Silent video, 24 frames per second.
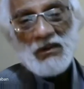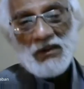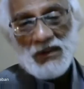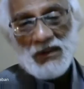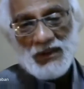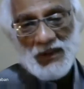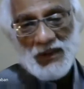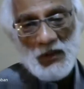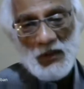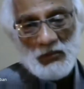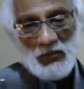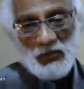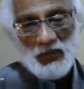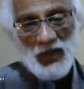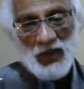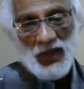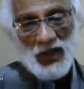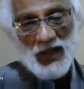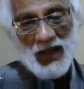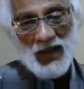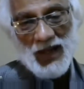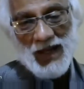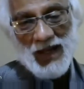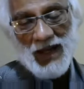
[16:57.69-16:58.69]
you know,
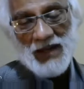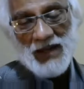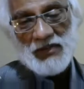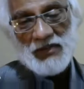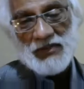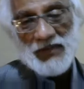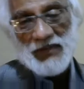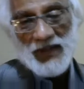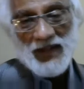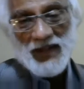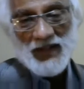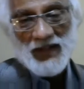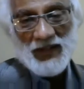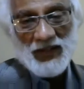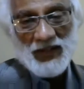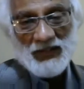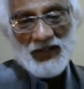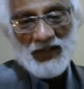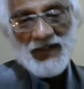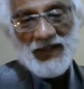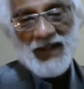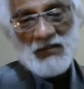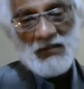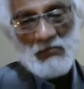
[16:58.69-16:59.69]
uh, I have seen
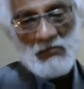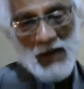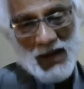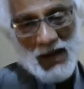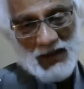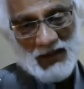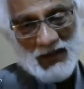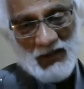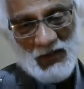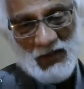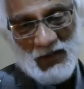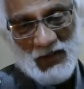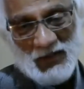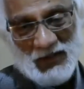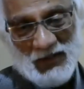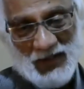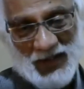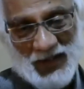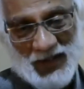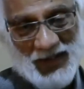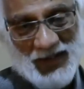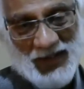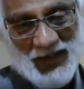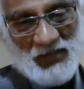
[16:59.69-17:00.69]
even in Bangalore,
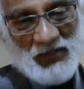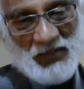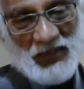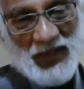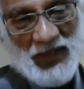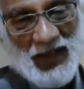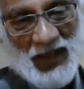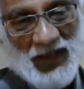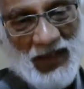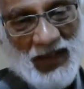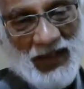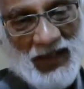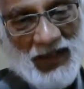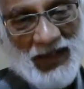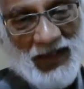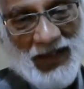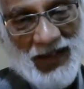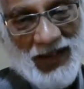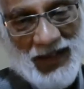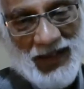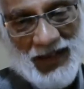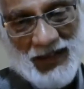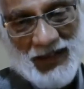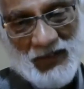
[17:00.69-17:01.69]
uh,
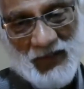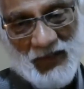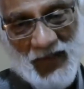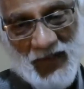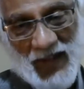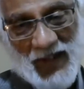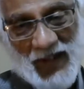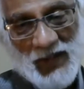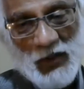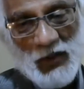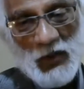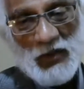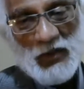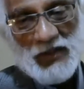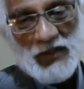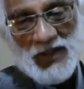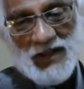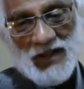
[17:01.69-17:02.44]
uh, when I go to the